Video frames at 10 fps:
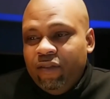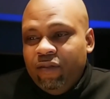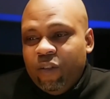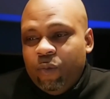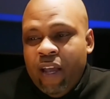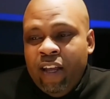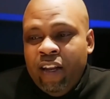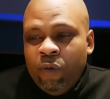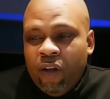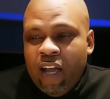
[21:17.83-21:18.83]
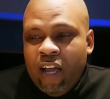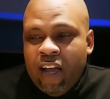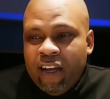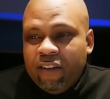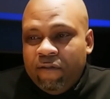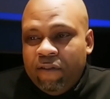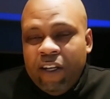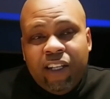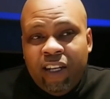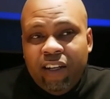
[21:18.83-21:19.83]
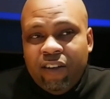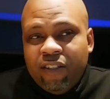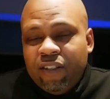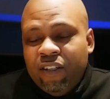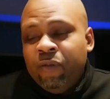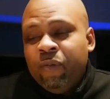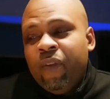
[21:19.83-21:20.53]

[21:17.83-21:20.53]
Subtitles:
spend will have like 50 or so.